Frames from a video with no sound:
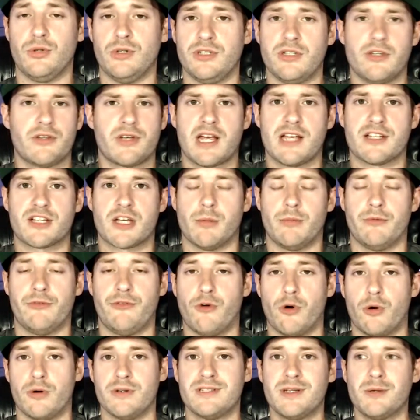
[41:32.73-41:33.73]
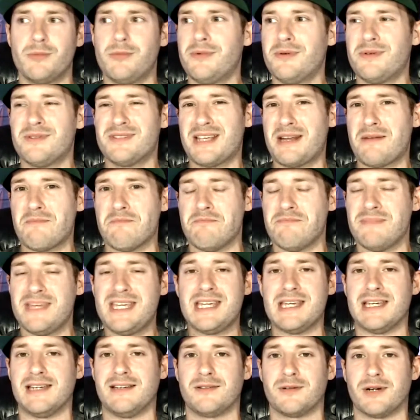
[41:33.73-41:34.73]
The other guy's coming forward. It's like, well, what does that
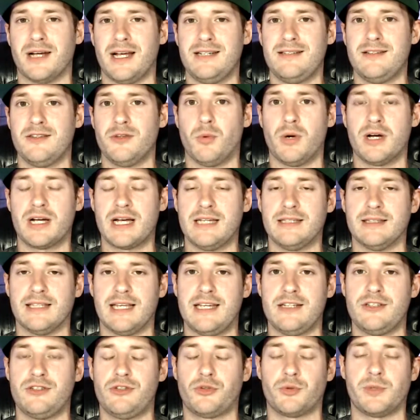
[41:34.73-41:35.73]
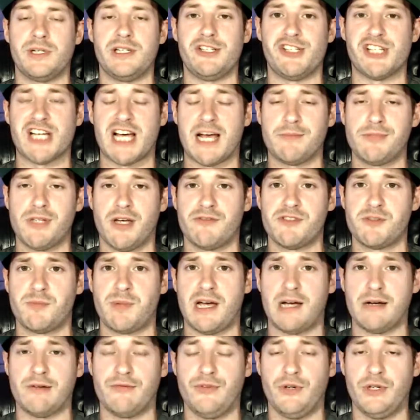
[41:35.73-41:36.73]
mean, right? Did the one guy land 3 jabs off his
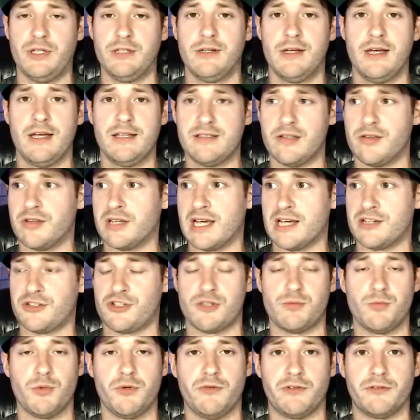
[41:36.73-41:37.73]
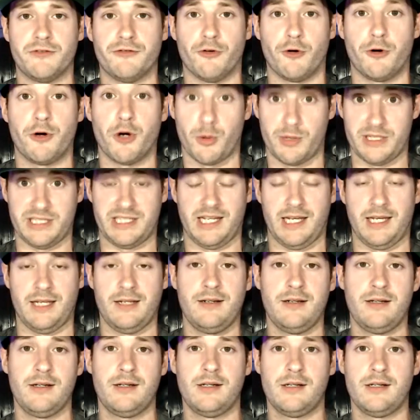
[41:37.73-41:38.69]
back foot? The other guy's just moving forward. Oh, he did?